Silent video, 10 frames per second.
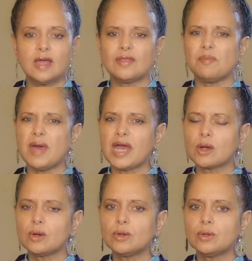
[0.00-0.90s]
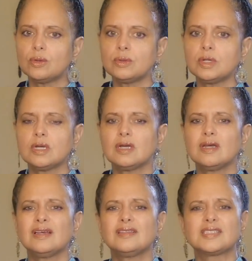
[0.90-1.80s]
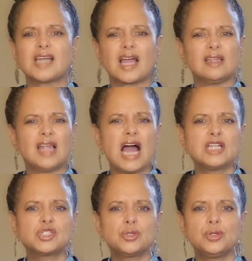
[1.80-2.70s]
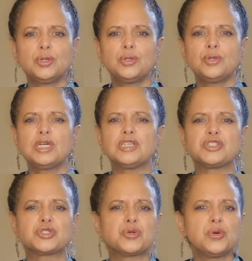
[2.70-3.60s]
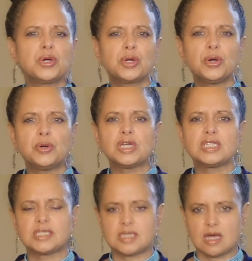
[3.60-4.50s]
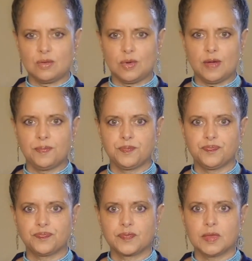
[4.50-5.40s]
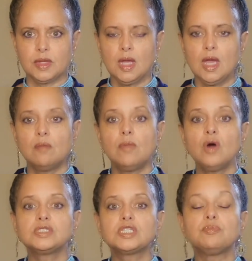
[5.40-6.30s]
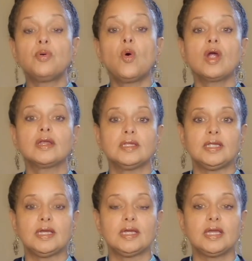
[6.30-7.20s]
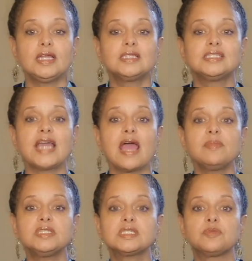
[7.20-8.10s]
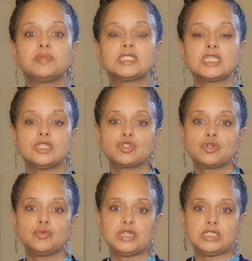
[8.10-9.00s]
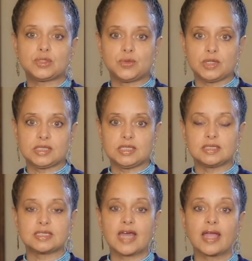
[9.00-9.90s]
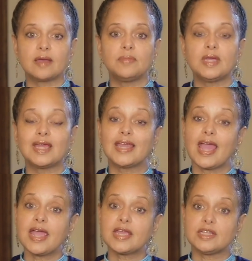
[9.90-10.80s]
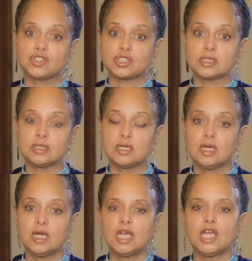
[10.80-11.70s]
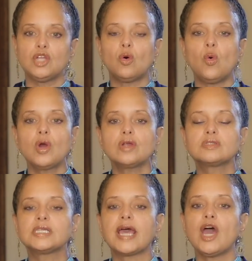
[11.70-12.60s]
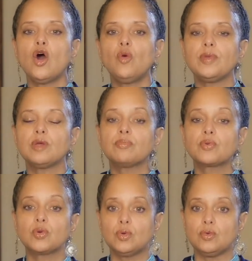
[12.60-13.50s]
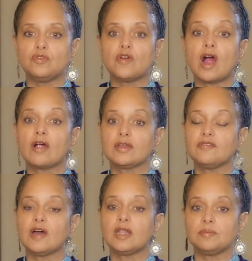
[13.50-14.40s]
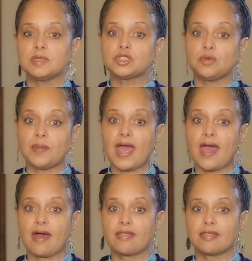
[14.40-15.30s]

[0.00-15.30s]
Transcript: the medical, the psychological, historical, etc. Most importantly, it examines the potential resources that can be engaged in order to help improve our developmental path.